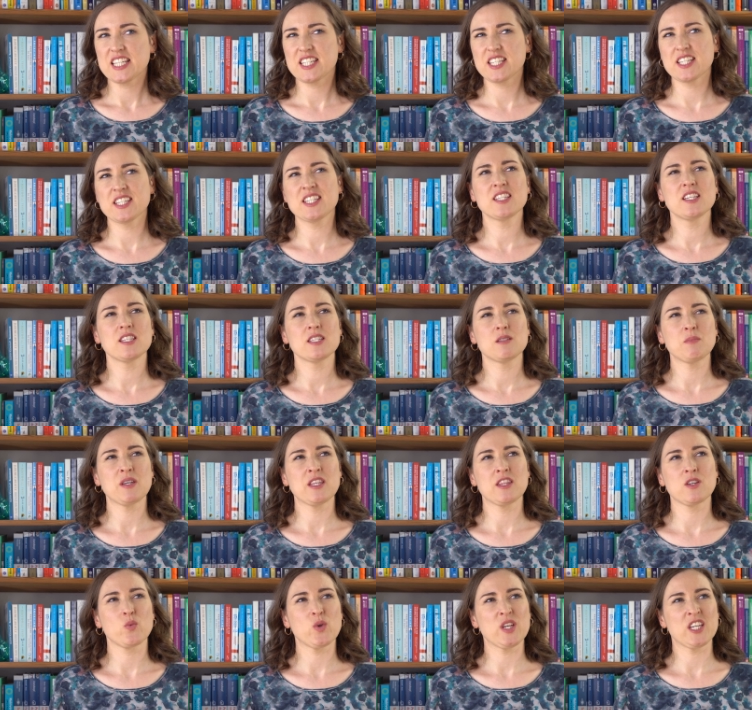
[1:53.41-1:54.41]
Doesn't this
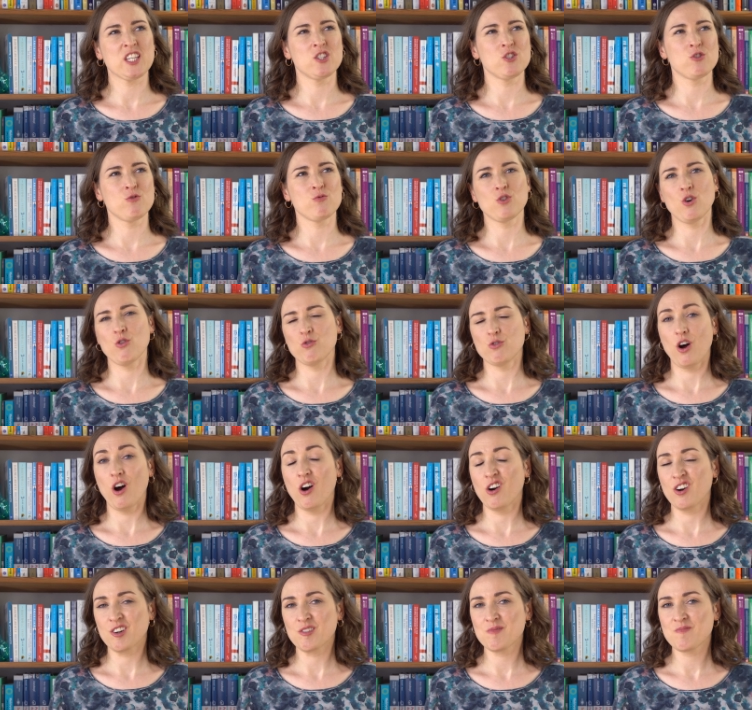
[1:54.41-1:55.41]
mean that we can do no
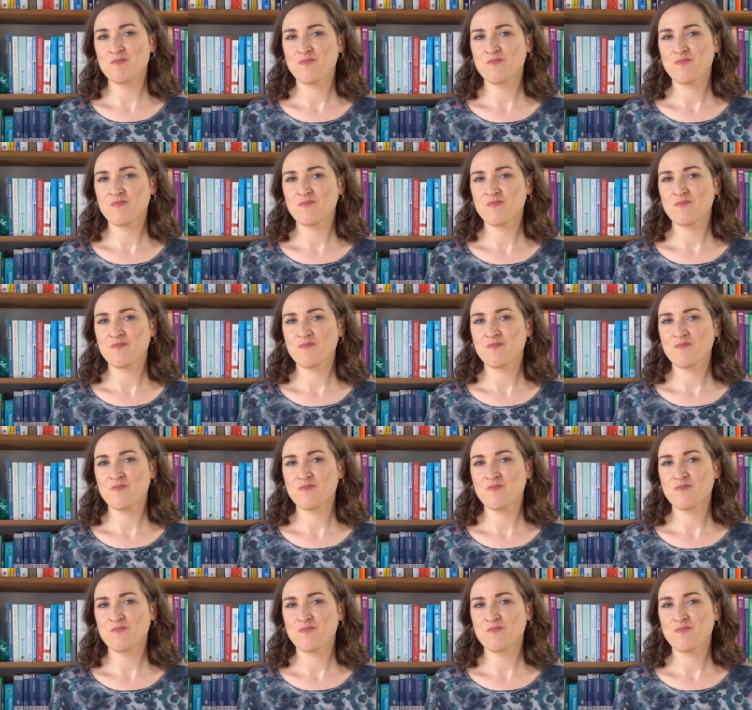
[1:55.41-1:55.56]
wrong?